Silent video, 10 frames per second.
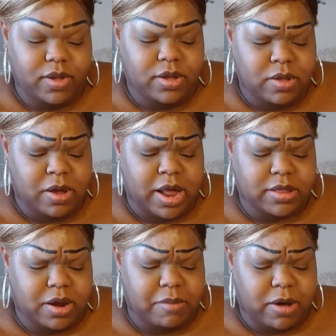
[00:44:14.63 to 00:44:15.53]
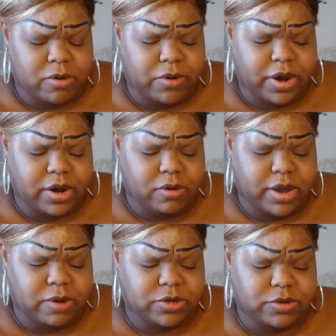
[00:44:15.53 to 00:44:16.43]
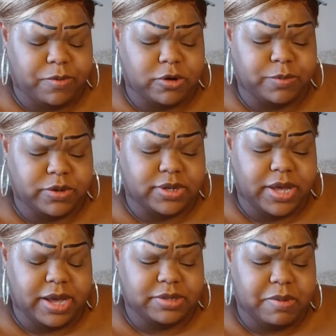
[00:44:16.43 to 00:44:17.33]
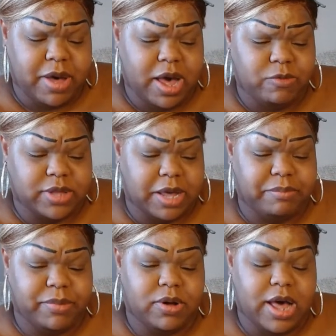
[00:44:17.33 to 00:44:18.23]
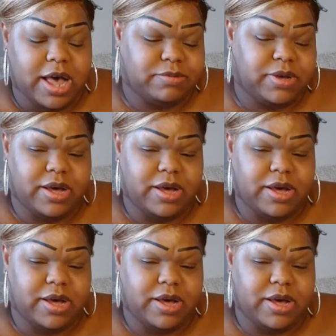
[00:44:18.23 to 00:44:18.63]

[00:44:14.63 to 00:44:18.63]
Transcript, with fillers: Because when I thought about creating a new language, the first person that came to my mind was like Bill Cosby,